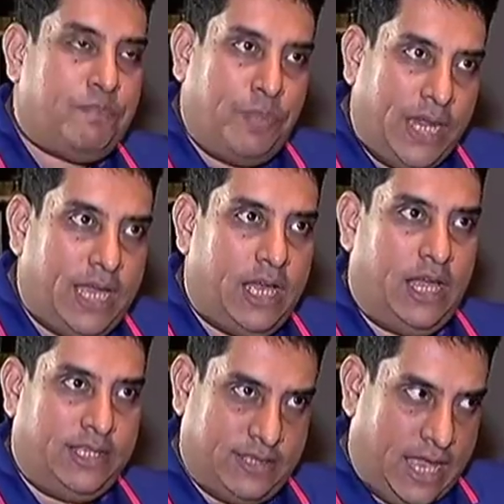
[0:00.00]
a player,
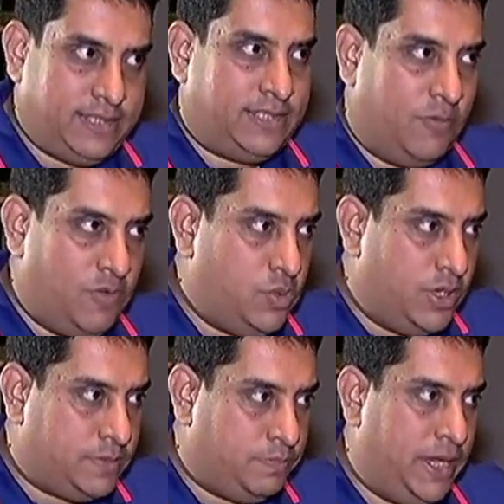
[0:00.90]
as someone who
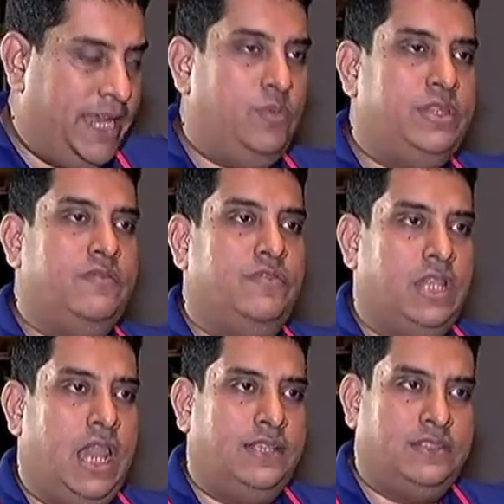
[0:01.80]
has played with him for
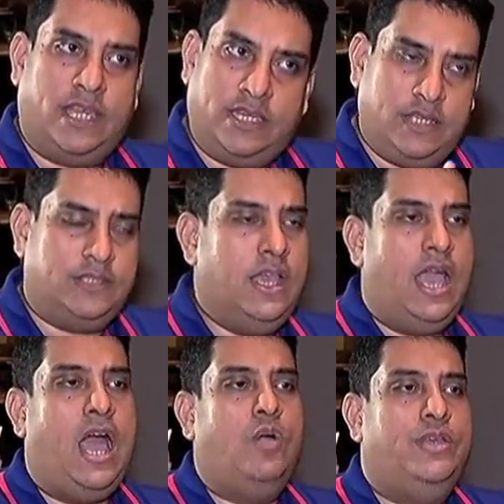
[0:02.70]
the last 10 years,
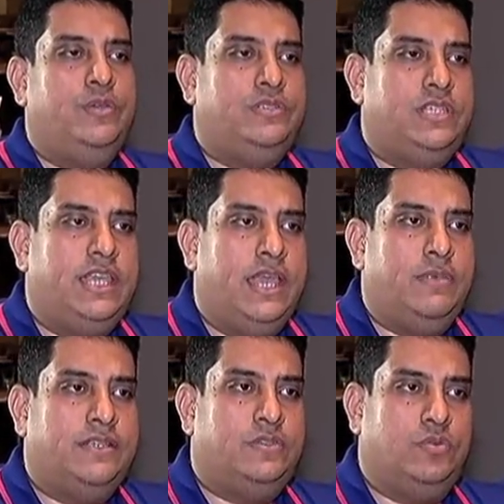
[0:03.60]
how are you seeing
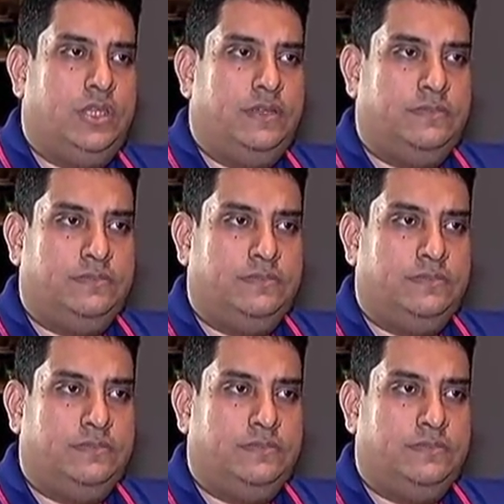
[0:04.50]
MS Dhoni?